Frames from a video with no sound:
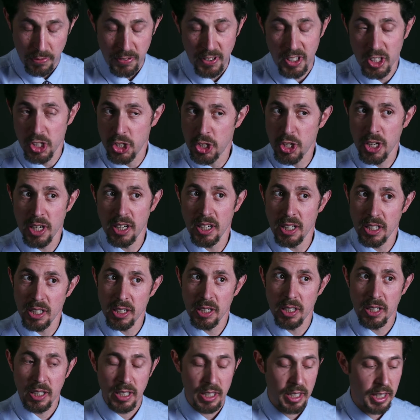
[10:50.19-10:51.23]

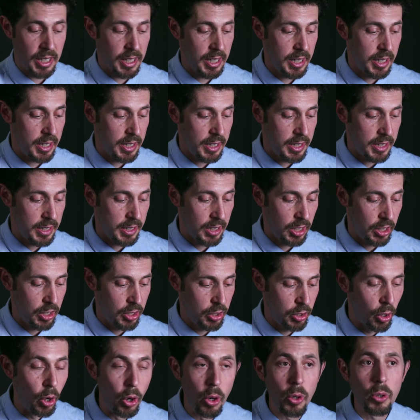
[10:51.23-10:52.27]
shared
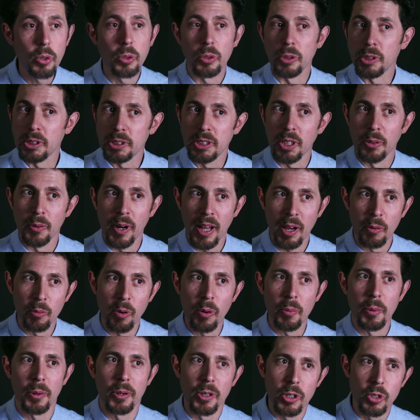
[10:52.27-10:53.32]
goals around
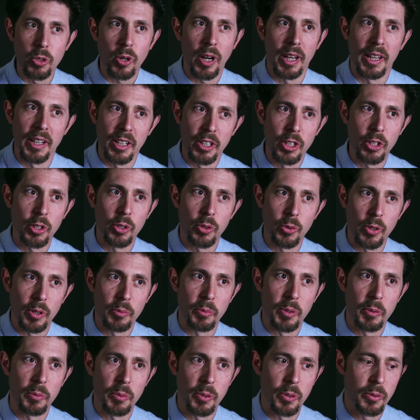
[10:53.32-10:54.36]
what we were trying to do, and
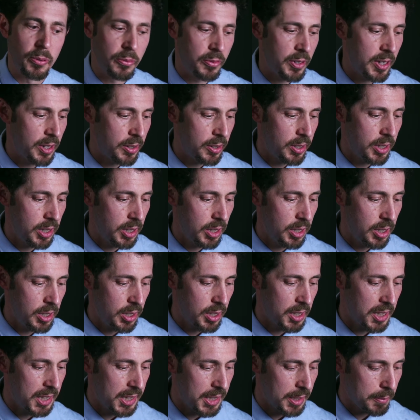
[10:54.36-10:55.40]
we were very,
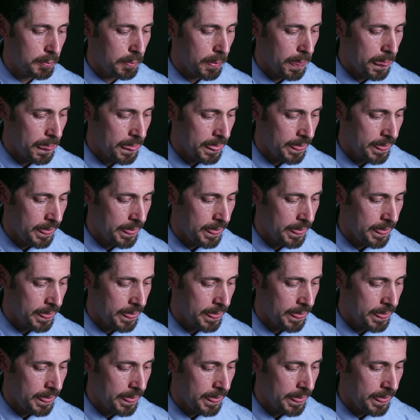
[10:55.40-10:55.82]
the